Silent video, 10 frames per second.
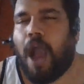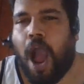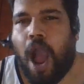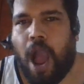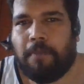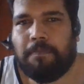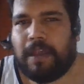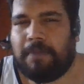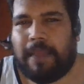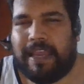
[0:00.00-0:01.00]
uh,
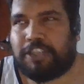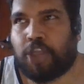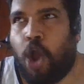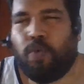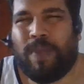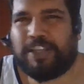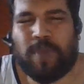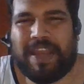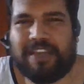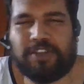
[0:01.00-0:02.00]
is always
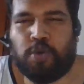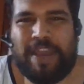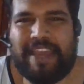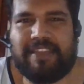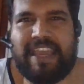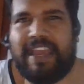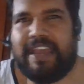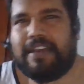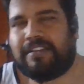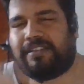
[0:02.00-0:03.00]
when he's doing
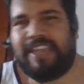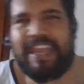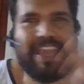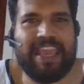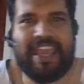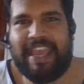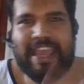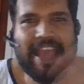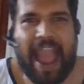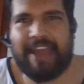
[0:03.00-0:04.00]
the
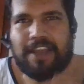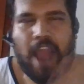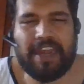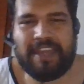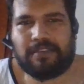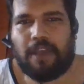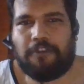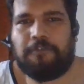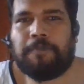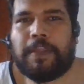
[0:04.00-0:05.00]
sneaky and cunning
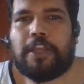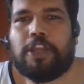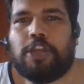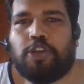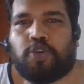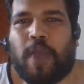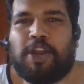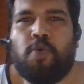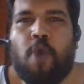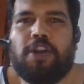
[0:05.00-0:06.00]
stuff. So I
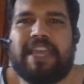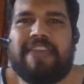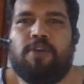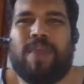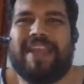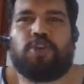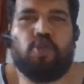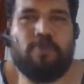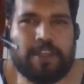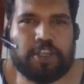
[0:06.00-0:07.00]
don't want to give away
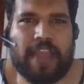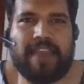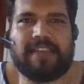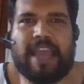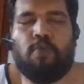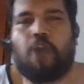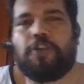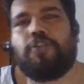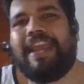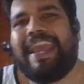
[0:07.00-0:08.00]
too much, guys. I
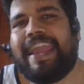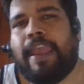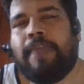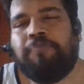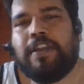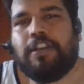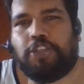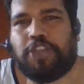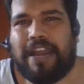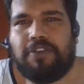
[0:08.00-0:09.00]
wanted to lay a
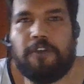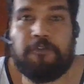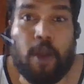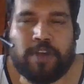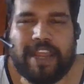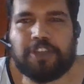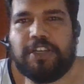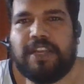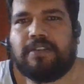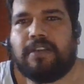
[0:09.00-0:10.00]
general
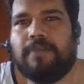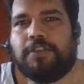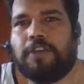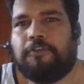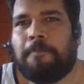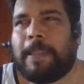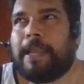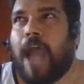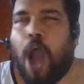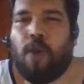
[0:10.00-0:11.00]
foundation in terms of
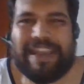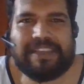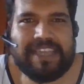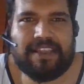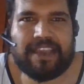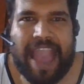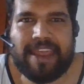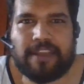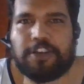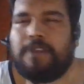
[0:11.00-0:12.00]
how I see the
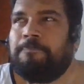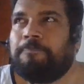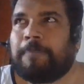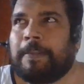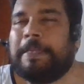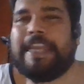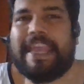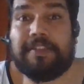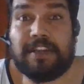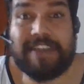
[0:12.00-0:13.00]
character.
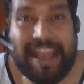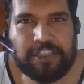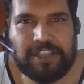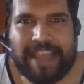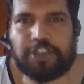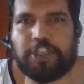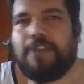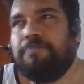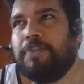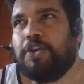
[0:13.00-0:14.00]
In the next
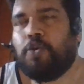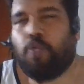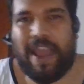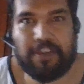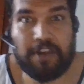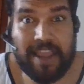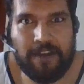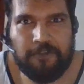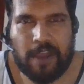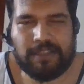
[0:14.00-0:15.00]
lecture, where the
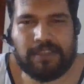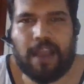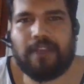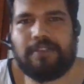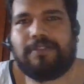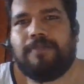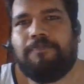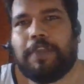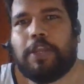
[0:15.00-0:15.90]
real fun starts,